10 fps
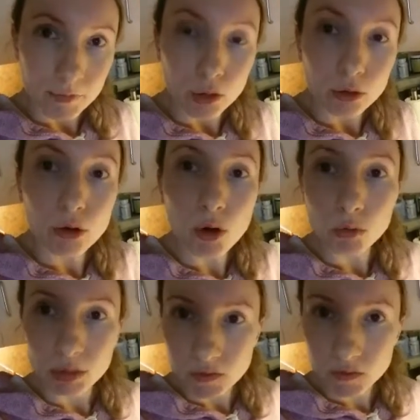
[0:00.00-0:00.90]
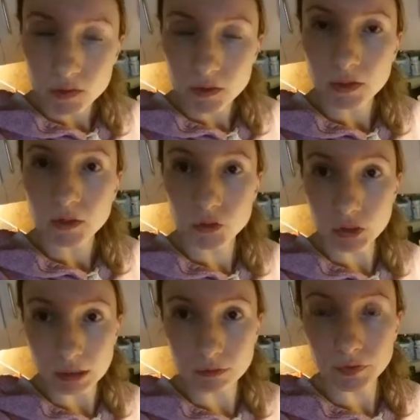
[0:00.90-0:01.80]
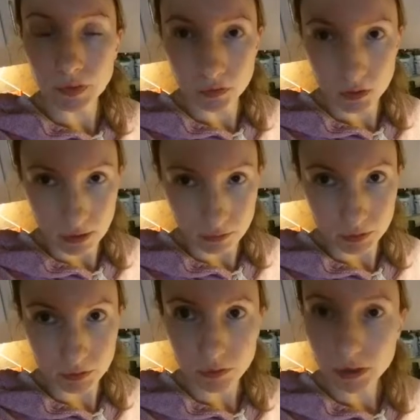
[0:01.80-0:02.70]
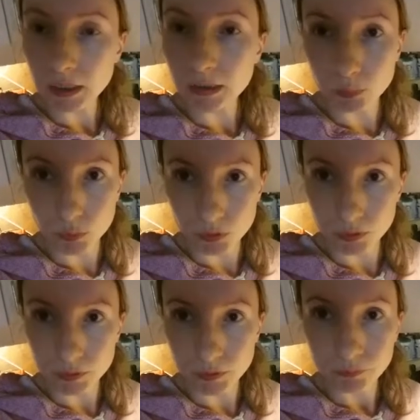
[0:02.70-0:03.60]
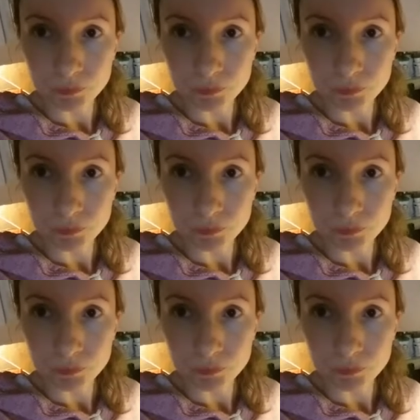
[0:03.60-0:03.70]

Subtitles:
lowest shelf in the oven. Important.